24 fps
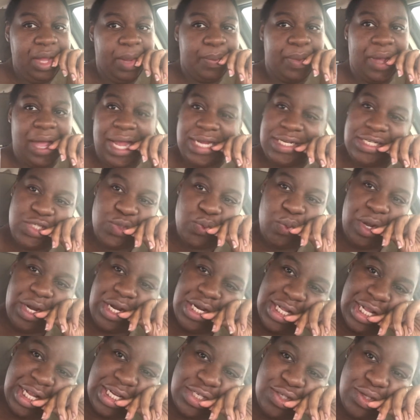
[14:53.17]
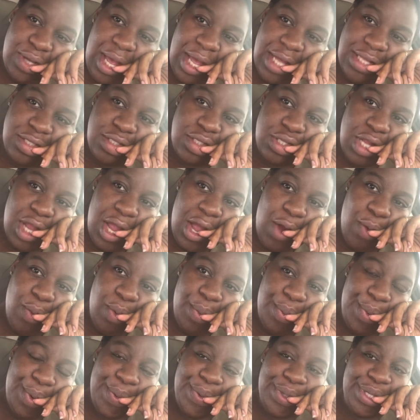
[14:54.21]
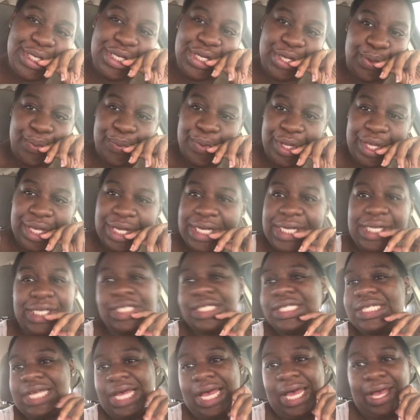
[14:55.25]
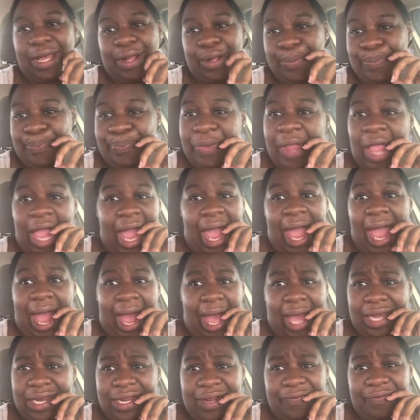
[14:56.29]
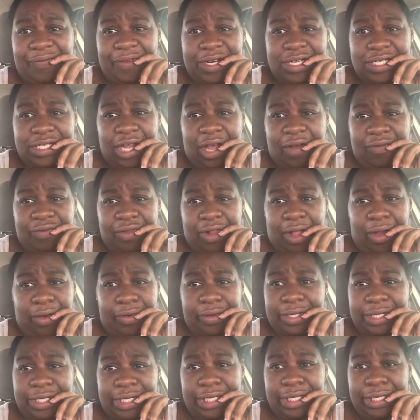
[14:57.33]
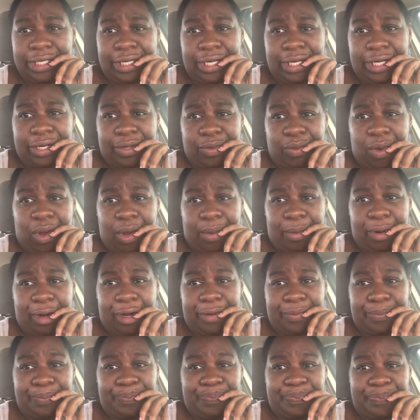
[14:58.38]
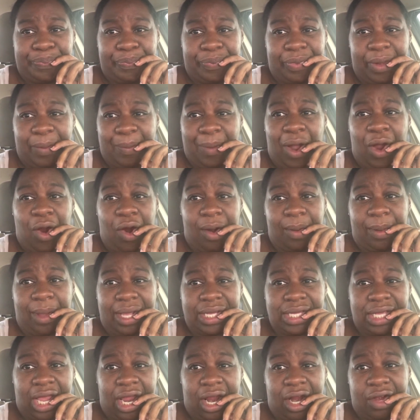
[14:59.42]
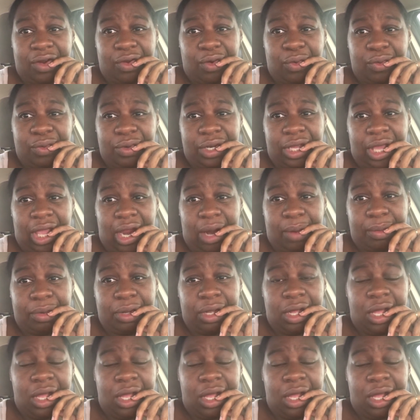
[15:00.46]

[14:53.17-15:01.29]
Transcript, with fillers: But I just wanted to let you guys know what we were doing because uh, I didn't finish y'all vlogging in uh, Walmart. My arm got tired of holding the camera,